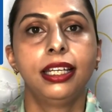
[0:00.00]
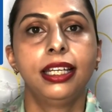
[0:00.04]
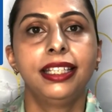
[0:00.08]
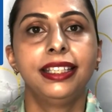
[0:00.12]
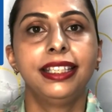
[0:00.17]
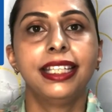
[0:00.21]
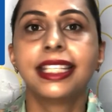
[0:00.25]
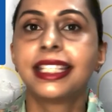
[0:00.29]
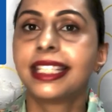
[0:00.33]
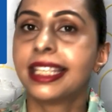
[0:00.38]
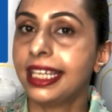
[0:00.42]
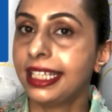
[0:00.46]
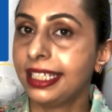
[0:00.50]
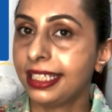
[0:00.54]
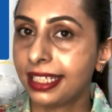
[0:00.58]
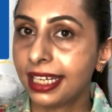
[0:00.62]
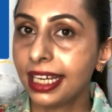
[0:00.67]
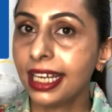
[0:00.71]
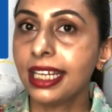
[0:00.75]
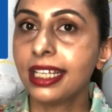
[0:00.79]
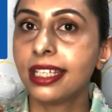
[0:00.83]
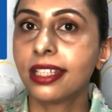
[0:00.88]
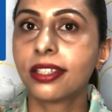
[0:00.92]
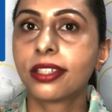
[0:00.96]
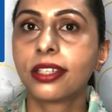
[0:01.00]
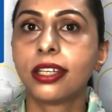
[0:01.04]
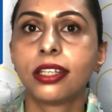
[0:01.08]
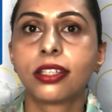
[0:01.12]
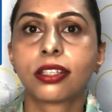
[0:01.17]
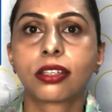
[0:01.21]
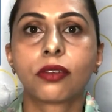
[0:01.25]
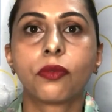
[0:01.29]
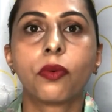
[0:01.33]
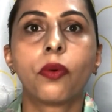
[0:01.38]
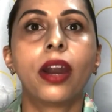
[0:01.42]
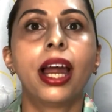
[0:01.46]
This sentence
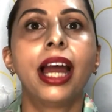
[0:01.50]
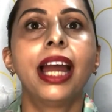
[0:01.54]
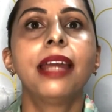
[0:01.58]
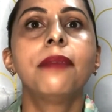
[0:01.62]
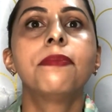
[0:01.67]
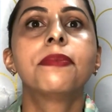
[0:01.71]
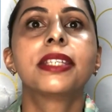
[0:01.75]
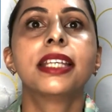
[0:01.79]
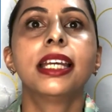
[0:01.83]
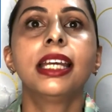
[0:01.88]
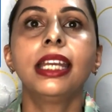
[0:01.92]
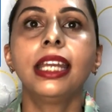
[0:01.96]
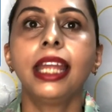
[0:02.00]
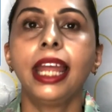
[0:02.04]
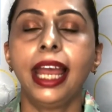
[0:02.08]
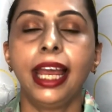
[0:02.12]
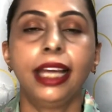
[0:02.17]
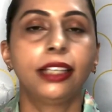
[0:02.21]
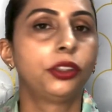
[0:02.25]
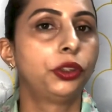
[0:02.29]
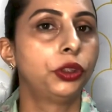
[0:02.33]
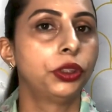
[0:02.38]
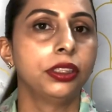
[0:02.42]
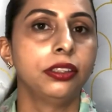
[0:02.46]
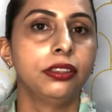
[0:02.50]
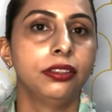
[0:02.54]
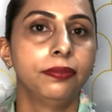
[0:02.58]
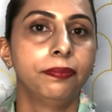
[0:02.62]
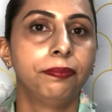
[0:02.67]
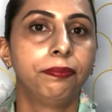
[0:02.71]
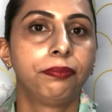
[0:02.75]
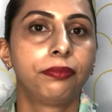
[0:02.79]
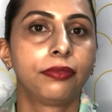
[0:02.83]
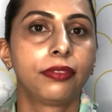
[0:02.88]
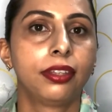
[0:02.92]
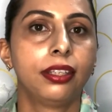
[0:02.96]
describes an action.
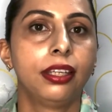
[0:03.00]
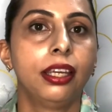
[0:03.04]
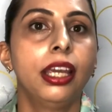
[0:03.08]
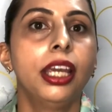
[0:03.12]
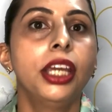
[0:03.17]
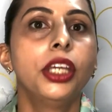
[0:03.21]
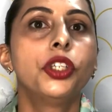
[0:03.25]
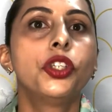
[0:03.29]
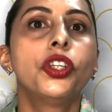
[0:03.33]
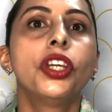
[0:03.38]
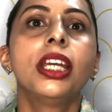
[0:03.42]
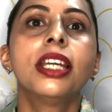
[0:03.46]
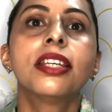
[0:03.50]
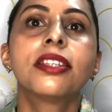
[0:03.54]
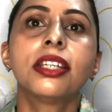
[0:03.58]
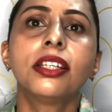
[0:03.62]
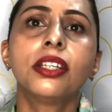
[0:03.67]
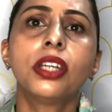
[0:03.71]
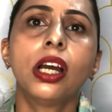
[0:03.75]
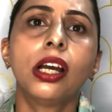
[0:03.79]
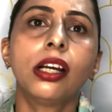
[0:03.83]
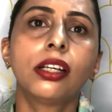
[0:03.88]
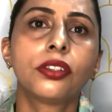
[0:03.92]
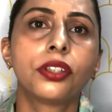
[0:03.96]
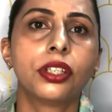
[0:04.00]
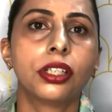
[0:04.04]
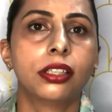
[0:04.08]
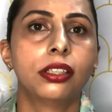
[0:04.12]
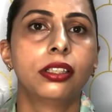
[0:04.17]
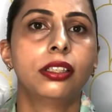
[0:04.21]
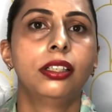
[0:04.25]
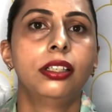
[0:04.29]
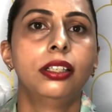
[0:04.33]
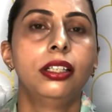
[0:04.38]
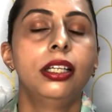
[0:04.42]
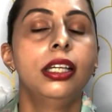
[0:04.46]
She is a doctor.
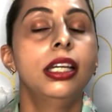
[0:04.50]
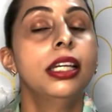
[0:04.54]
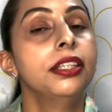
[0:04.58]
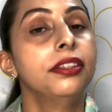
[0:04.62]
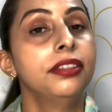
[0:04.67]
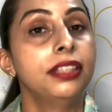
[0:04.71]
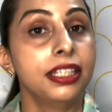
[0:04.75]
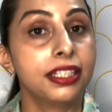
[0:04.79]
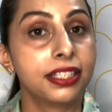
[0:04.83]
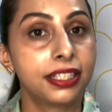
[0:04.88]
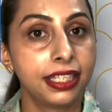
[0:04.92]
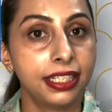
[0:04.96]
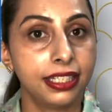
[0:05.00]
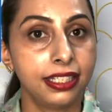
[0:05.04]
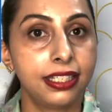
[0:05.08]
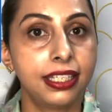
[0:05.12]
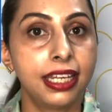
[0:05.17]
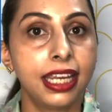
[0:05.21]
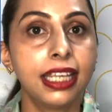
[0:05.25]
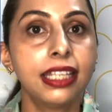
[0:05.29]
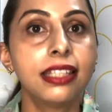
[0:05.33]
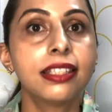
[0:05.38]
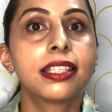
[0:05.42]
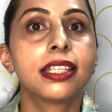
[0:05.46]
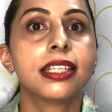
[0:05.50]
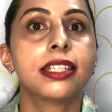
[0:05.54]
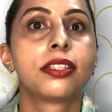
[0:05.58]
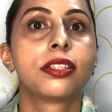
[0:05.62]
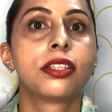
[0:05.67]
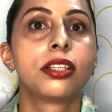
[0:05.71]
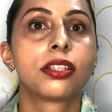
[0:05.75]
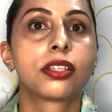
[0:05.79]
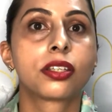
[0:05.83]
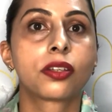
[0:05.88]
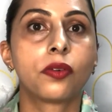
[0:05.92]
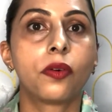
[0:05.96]
This sentence is
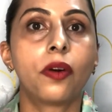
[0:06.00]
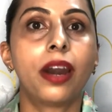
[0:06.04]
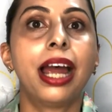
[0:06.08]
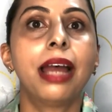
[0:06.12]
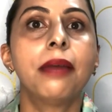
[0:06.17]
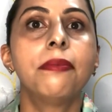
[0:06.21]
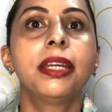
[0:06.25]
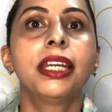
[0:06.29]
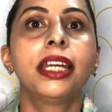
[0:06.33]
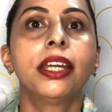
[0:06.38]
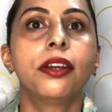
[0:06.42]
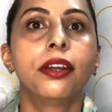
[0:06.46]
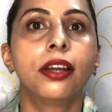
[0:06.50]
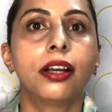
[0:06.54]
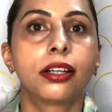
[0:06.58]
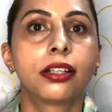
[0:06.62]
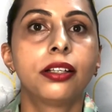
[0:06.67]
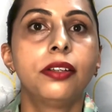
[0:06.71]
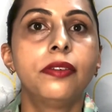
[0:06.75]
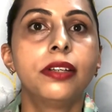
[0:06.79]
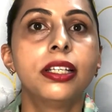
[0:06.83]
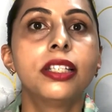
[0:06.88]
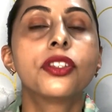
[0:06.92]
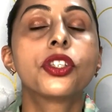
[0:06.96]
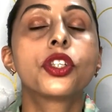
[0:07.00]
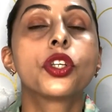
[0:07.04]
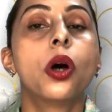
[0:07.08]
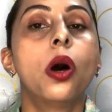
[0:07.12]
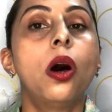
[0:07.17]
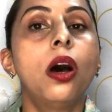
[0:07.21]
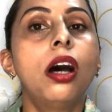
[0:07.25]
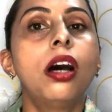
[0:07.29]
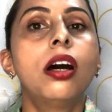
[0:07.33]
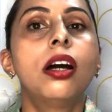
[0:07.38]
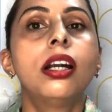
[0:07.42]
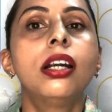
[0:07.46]
describing an occurrence
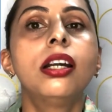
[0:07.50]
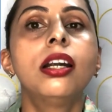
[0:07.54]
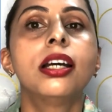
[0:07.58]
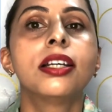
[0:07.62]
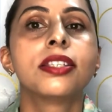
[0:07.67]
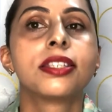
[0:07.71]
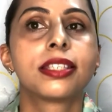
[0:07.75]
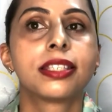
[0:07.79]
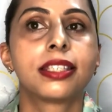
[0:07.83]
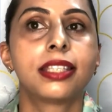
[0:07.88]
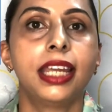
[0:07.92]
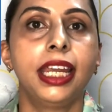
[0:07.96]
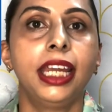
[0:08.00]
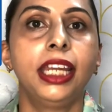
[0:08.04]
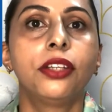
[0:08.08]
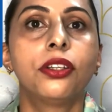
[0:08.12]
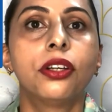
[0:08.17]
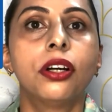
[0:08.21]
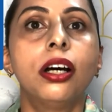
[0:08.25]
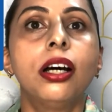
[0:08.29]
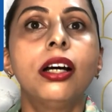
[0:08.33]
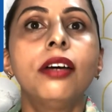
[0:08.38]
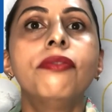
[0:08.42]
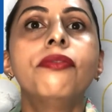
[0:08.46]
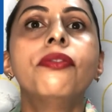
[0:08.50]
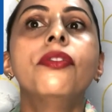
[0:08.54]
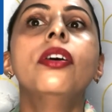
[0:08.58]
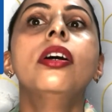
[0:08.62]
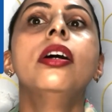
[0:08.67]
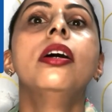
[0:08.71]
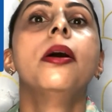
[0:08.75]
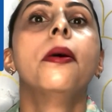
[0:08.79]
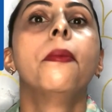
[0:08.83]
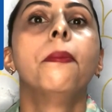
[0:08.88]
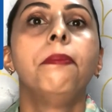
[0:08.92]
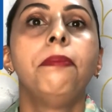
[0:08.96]
or a state of
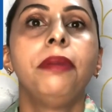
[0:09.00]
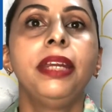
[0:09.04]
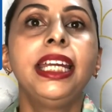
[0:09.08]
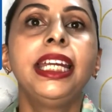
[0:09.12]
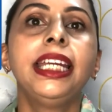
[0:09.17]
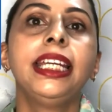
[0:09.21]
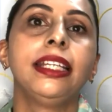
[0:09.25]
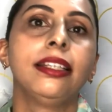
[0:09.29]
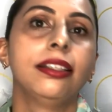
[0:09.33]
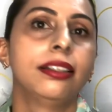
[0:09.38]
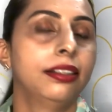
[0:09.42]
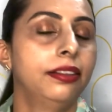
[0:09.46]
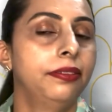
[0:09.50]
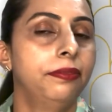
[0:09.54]
being.